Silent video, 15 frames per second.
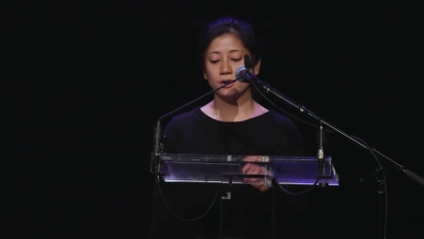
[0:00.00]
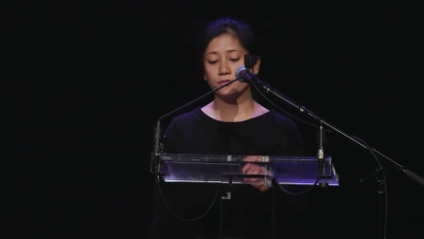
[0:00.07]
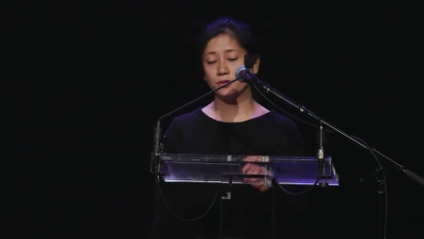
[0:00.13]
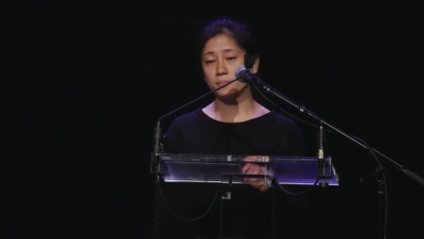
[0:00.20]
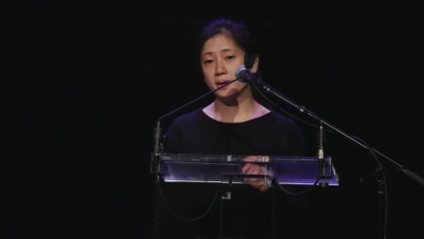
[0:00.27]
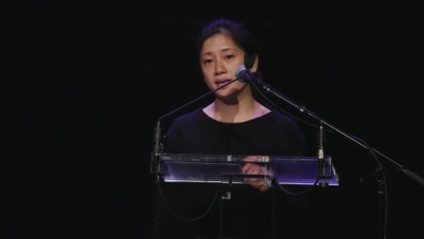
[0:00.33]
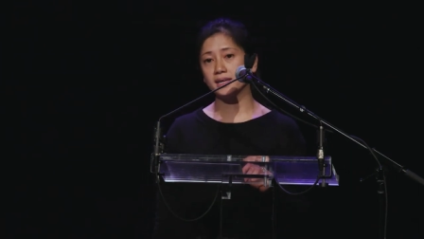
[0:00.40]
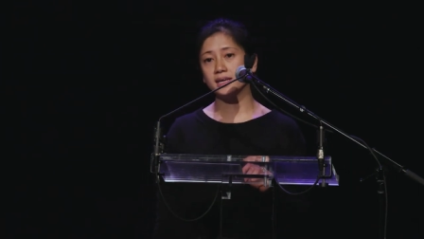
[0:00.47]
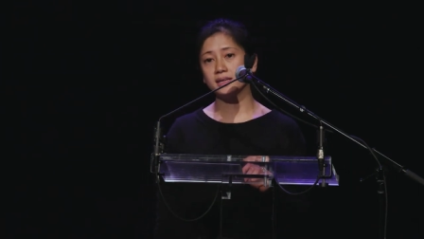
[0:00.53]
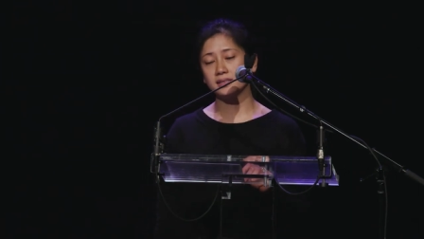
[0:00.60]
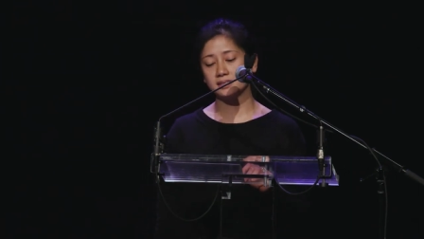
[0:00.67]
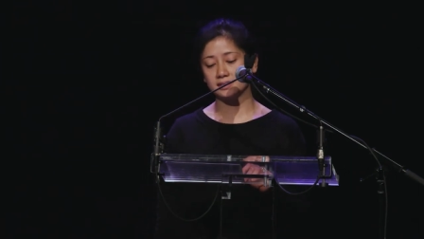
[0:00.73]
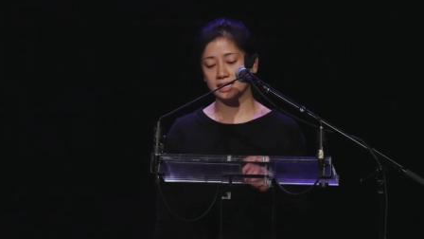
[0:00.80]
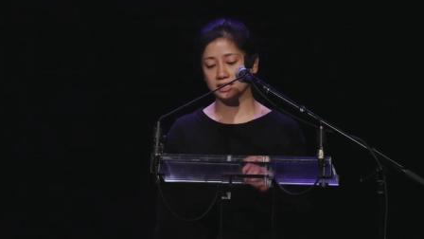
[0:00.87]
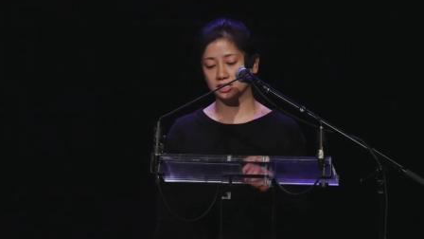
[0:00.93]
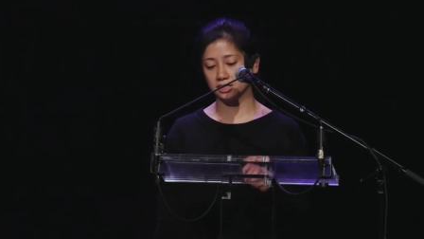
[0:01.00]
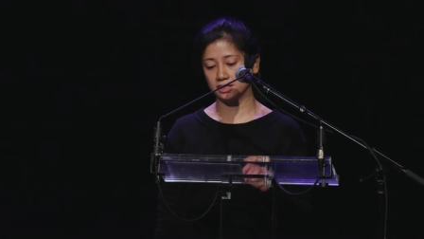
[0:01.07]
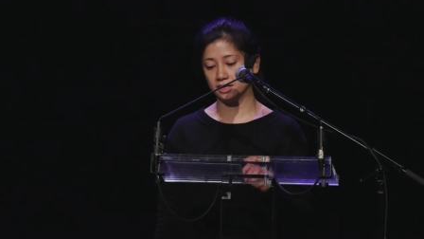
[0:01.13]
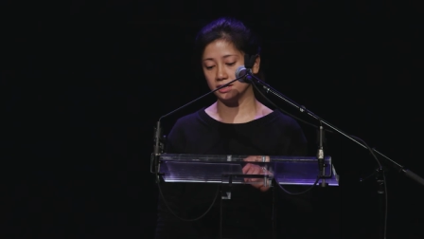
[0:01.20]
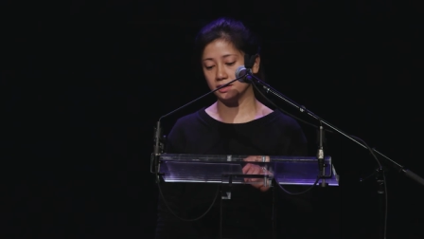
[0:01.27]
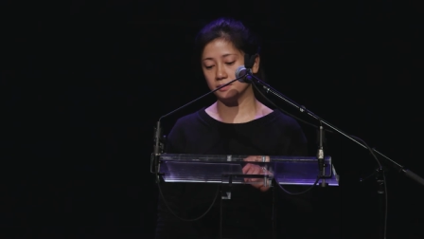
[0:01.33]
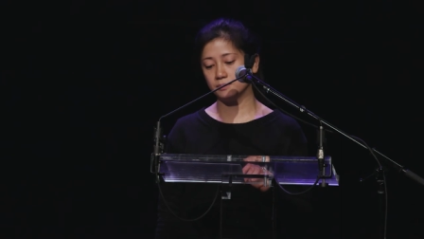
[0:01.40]
For many in the
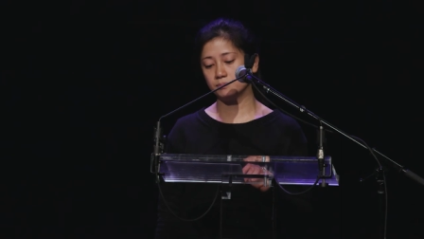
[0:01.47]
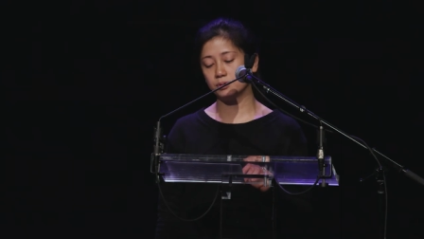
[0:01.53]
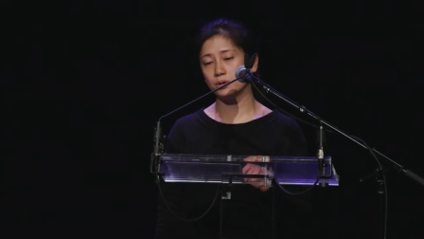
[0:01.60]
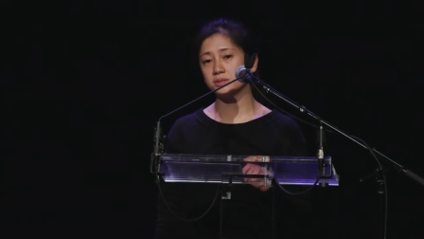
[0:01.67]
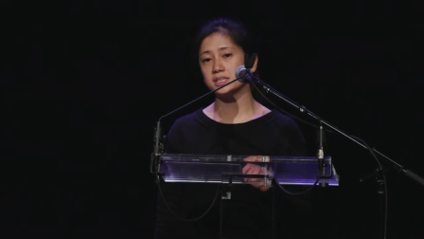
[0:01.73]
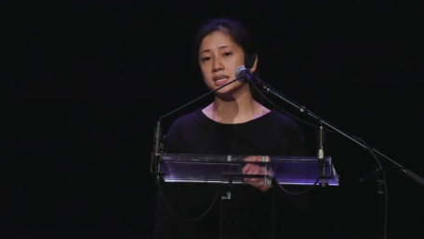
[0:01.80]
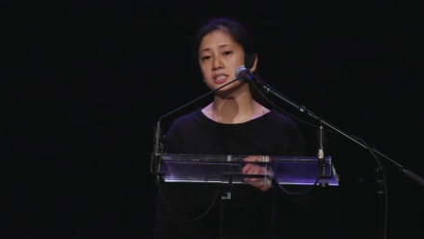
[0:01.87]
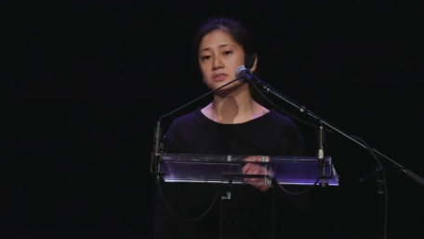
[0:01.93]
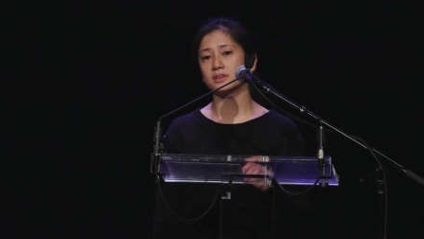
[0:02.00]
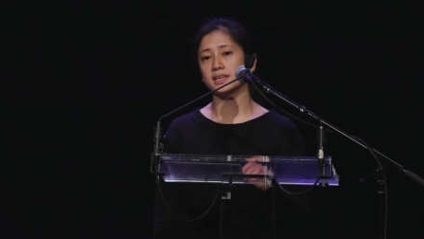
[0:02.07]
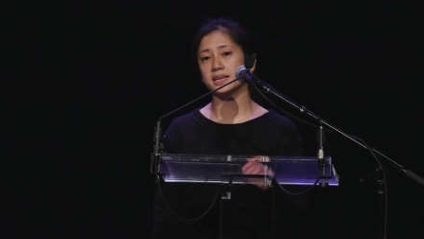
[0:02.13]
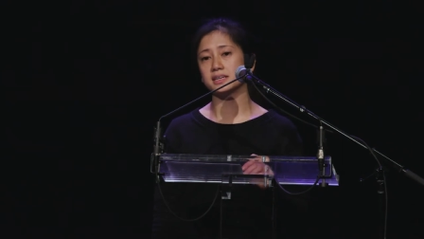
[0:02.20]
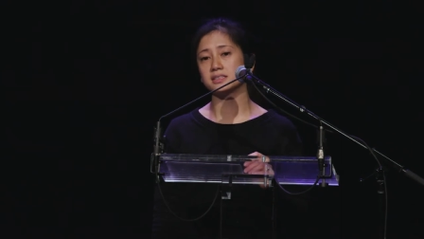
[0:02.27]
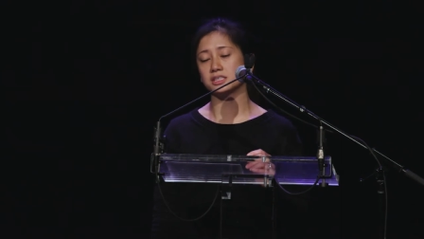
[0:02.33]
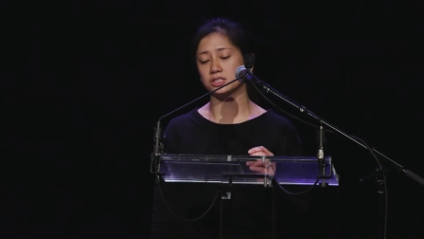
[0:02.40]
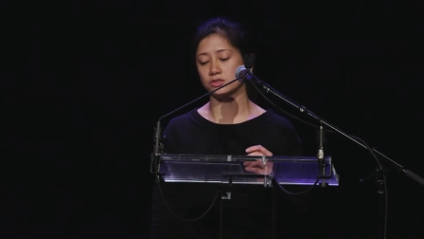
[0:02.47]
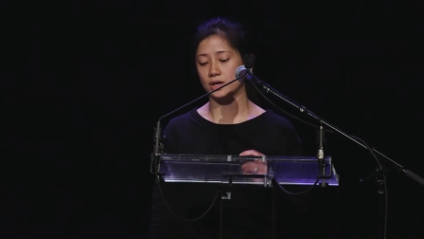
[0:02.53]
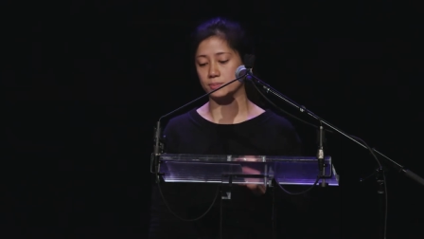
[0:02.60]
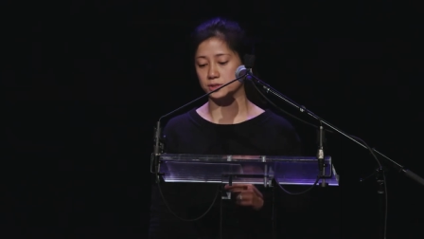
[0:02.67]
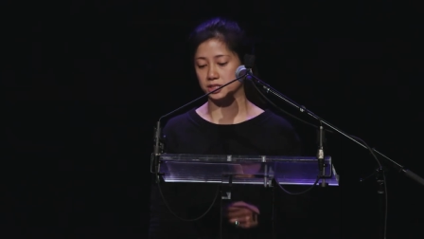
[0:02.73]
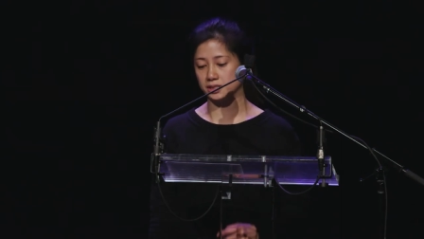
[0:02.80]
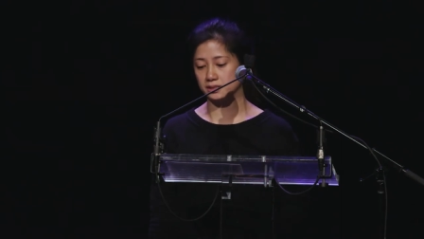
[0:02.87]
sector, protest-related
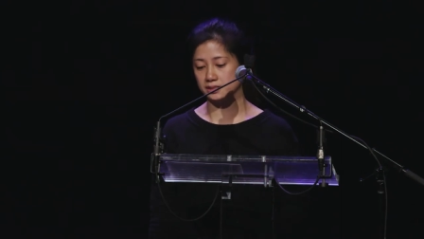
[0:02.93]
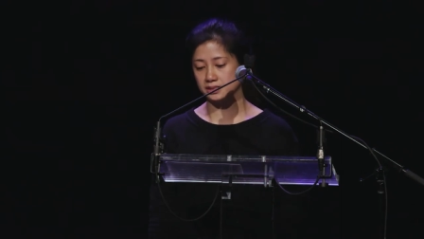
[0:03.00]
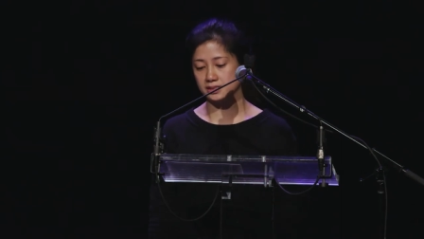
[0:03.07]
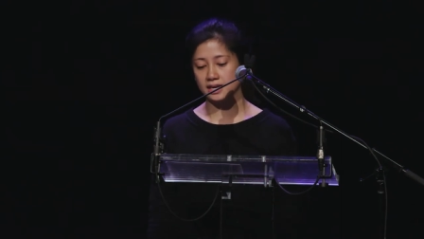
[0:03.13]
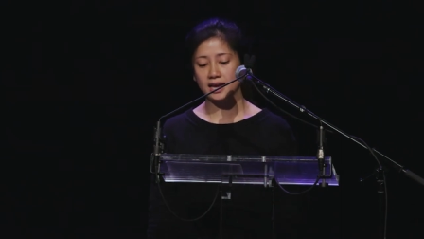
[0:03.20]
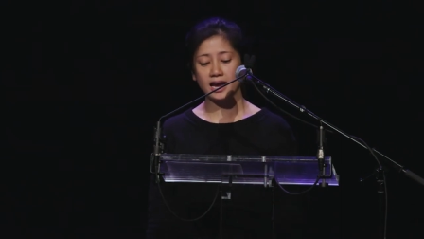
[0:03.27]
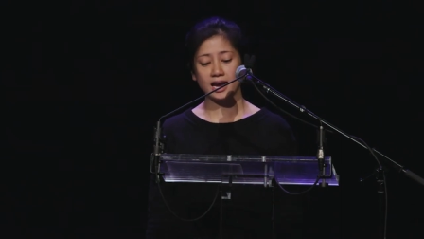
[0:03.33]
disruptions